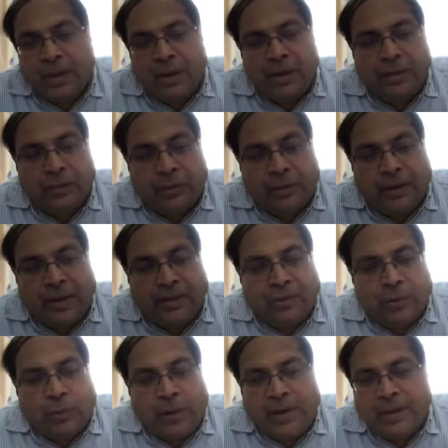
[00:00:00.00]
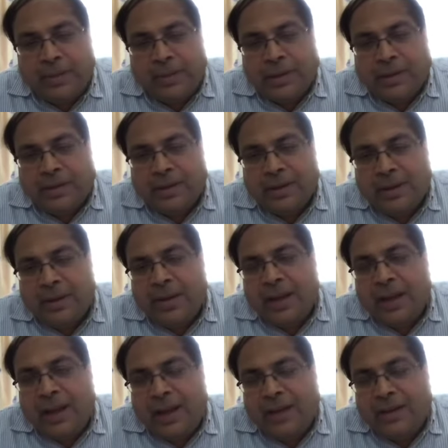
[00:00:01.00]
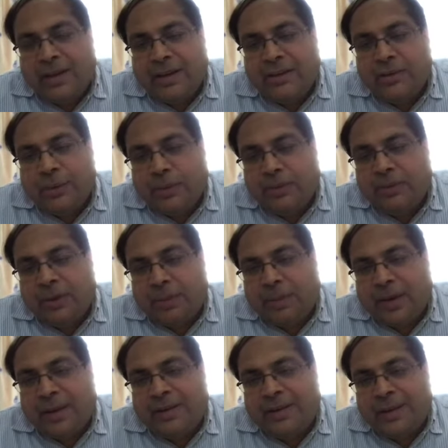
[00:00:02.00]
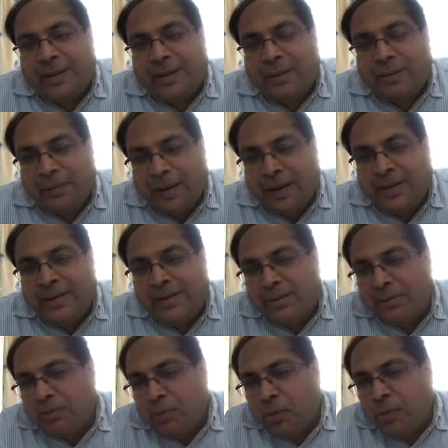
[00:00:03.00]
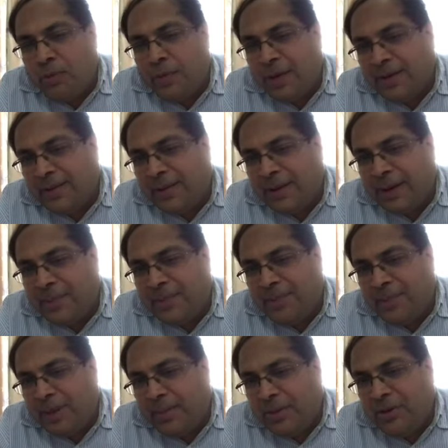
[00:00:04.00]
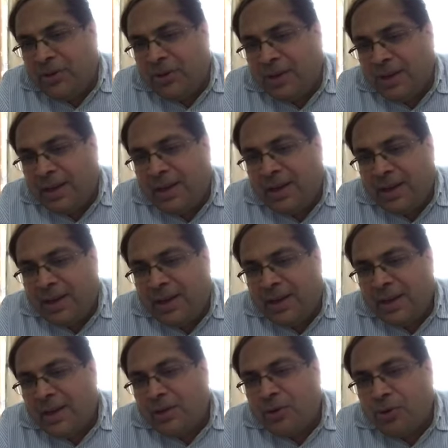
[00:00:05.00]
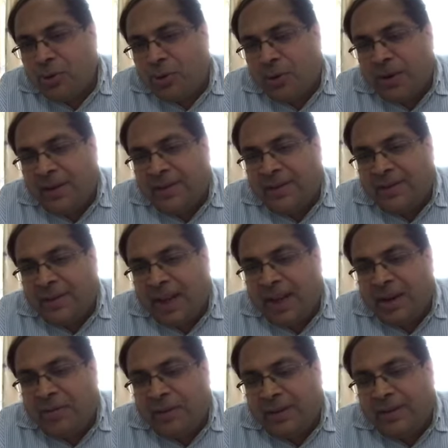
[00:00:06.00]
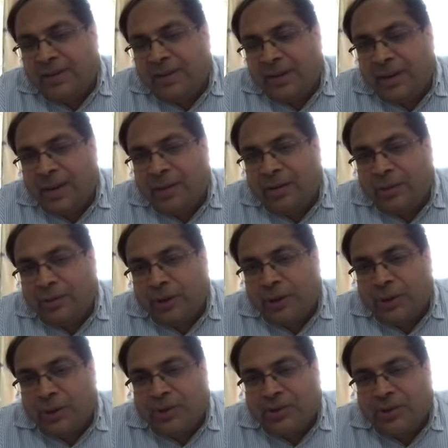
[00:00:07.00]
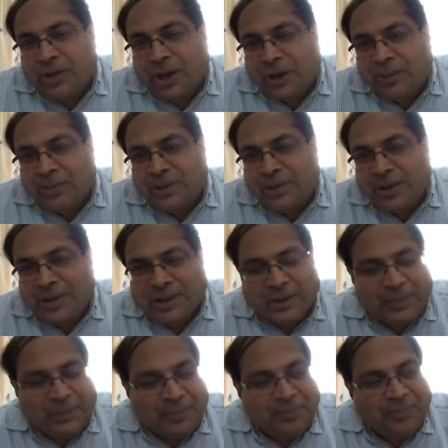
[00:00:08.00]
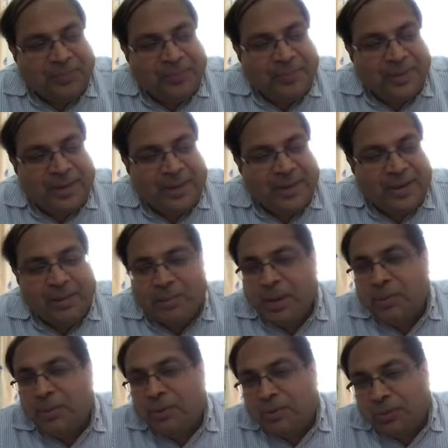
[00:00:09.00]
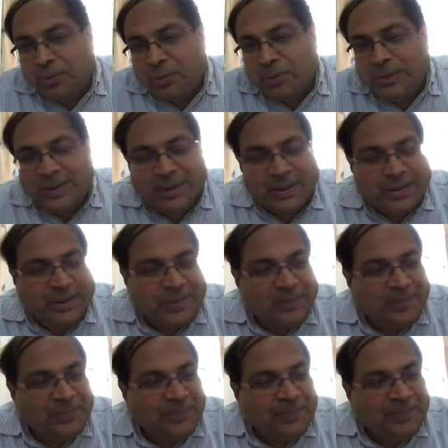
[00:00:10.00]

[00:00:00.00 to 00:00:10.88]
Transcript: So that's quite a bit. And it is no surprise that the Fed move has come immediately to coincide with this release of the US jobs data, maybe to smoothen it.